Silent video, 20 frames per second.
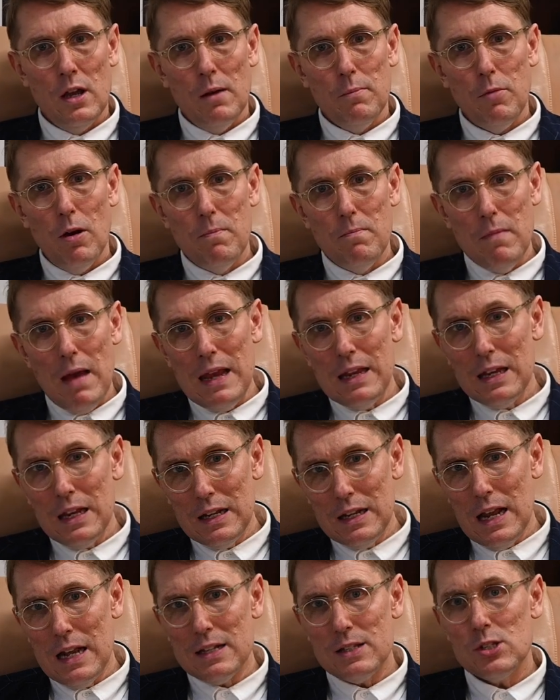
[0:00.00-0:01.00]
By
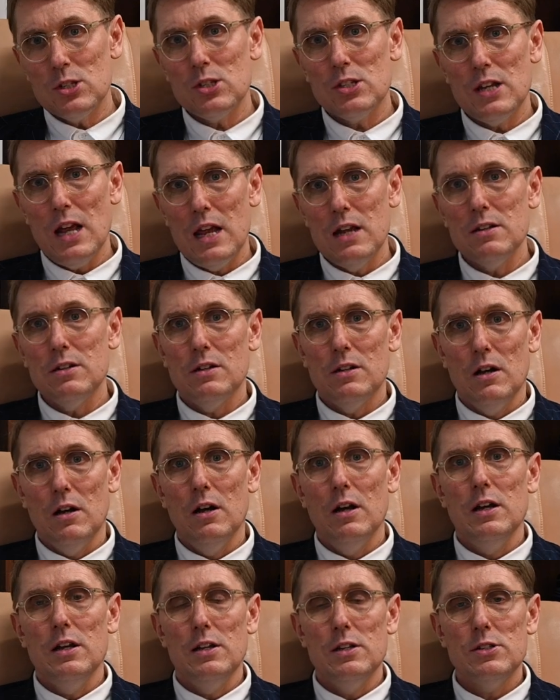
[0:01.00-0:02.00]
making that
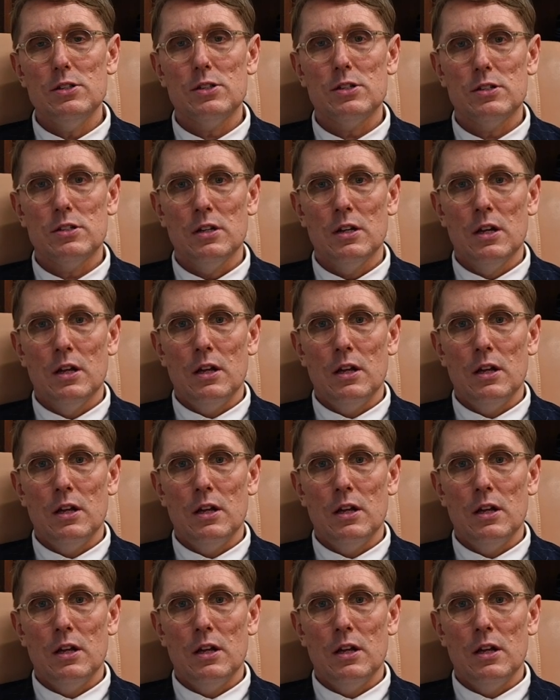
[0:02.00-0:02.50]
standardized,